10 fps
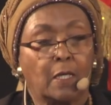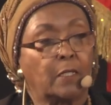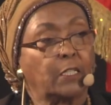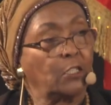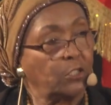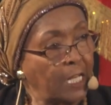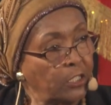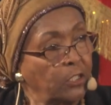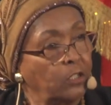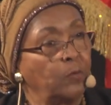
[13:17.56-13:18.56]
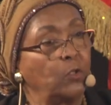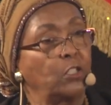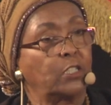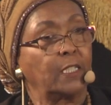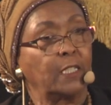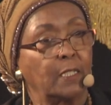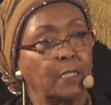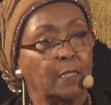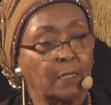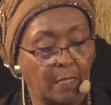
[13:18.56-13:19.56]
The international community
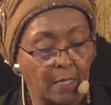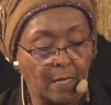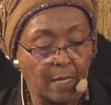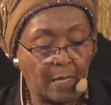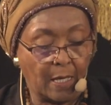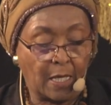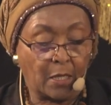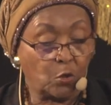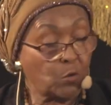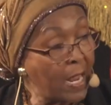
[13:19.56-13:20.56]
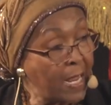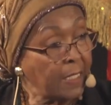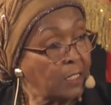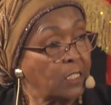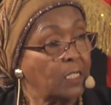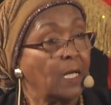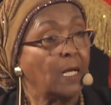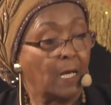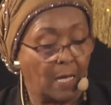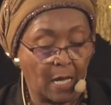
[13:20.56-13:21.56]
grants
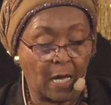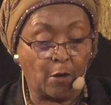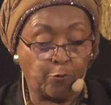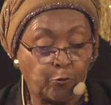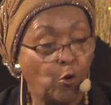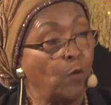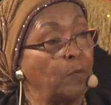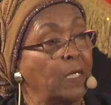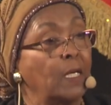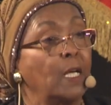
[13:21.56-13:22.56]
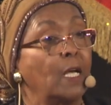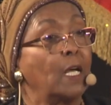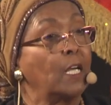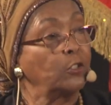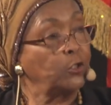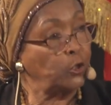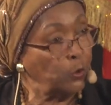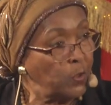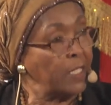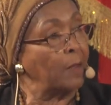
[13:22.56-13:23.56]
our former
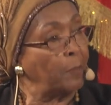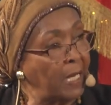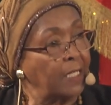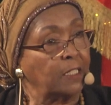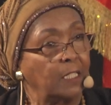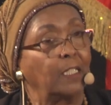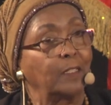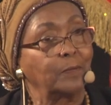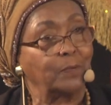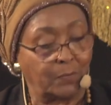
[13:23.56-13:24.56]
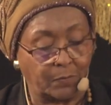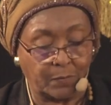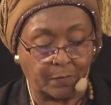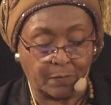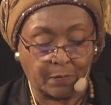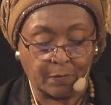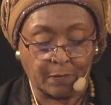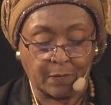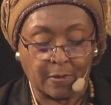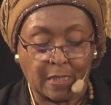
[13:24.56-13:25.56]
junior partner
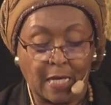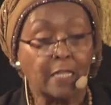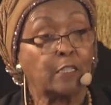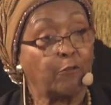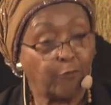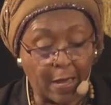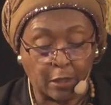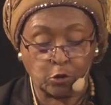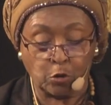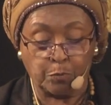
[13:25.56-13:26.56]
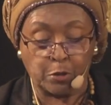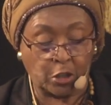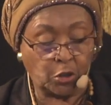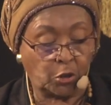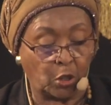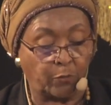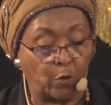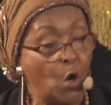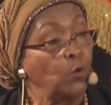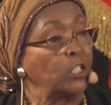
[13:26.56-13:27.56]
a de facto position of
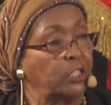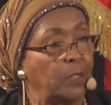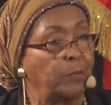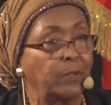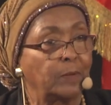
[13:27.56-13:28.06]
ownership